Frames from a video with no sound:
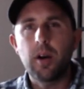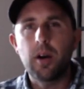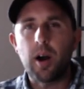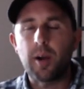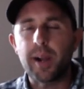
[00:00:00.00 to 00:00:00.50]

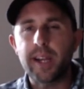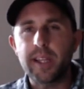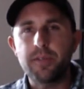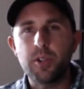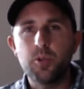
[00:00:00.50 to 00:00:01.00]
All right,
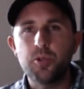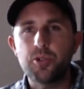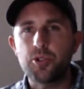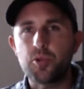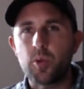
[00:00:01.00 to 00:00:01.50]
if you
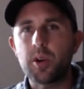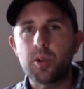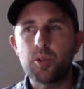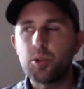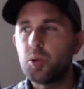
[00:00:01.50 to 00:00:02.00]

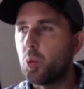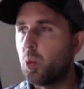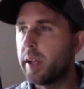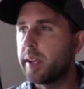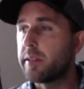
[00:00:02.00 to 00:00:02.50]
struggle
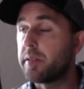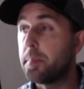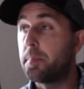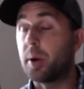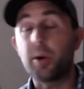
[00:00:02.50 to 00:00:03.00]

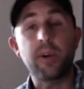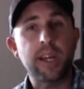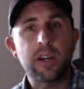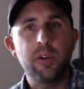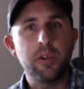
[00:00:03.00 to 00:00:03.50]
with
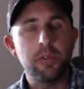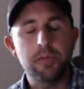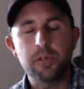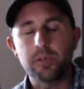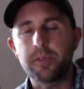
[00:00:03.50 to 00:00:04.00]
burnout, you
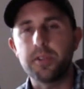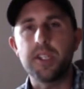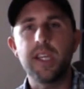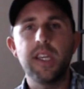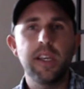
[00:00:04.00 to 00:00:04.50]
feel
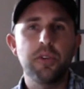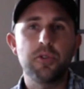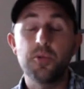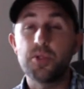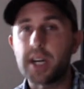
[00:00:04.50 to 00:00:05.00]
fatigued,
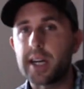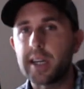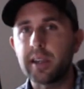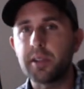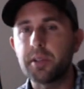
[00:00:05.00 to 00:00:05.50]
too
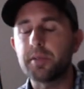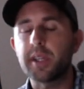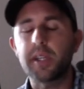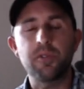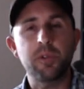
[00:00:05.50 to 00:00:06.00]
tired, you feel
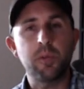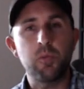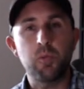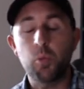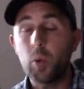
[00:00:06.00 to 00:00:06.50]
like you're doing
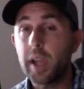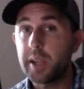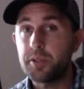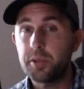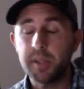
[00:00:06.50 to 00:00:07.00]
way
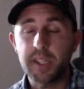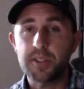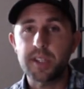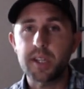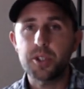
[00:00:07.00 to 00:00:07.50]
too many
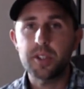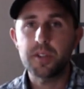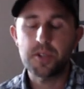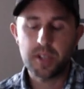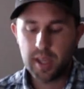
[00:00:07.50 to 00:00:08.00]

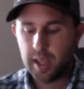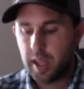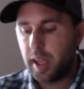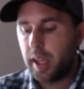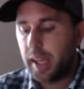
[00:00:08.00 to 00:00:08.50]
sessions
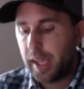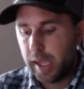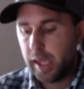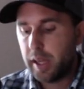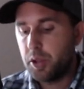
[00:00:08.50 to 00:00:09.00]

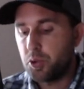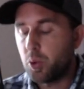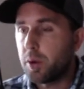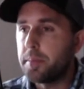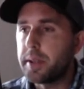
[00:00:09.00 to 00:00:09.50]
in
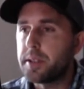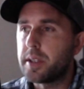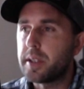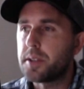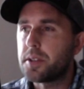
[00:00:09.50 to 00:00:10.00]
your
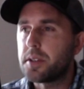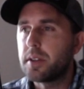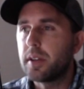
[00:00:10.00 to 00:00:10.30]
business,